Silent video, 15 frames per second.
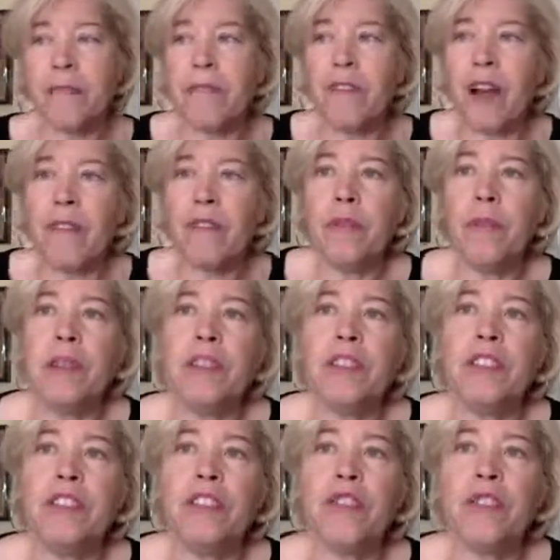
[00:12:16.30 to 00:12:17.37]
Fava beans
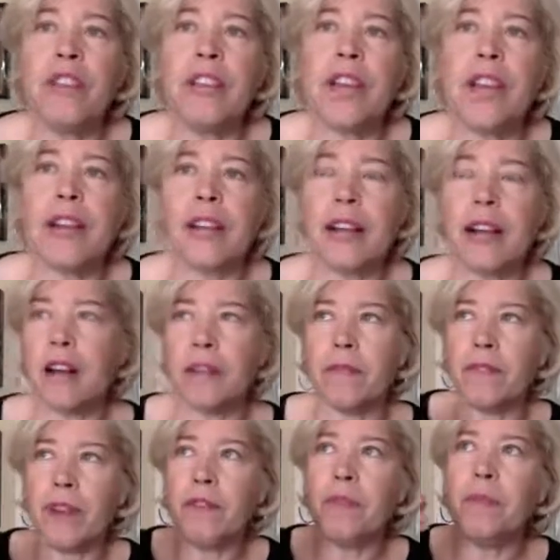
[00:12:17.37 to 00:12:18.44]
create, um,
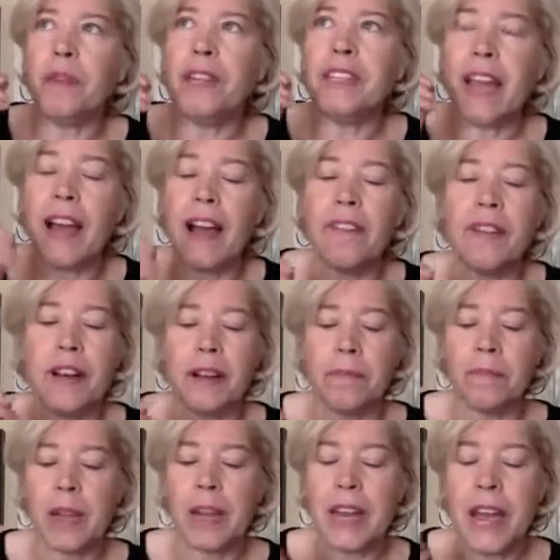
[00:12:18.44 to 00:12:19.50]
fava beans have
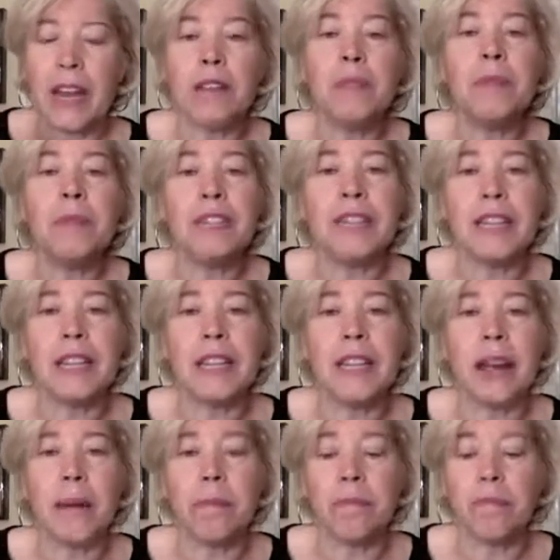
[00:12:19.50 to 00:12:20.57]
um, an element in
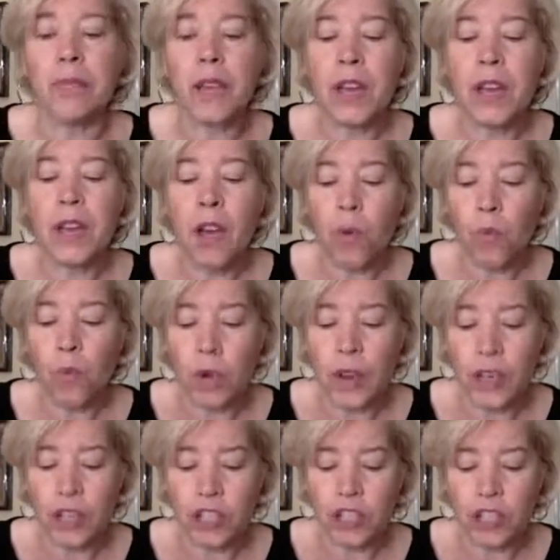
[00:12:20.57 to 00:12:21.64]
them
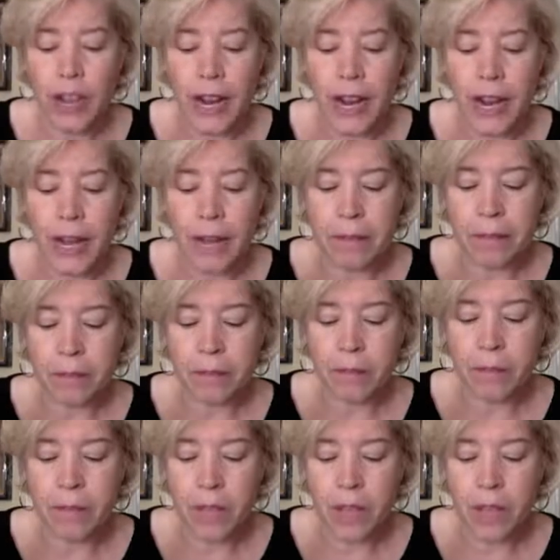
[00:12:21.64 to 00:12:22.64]
which um,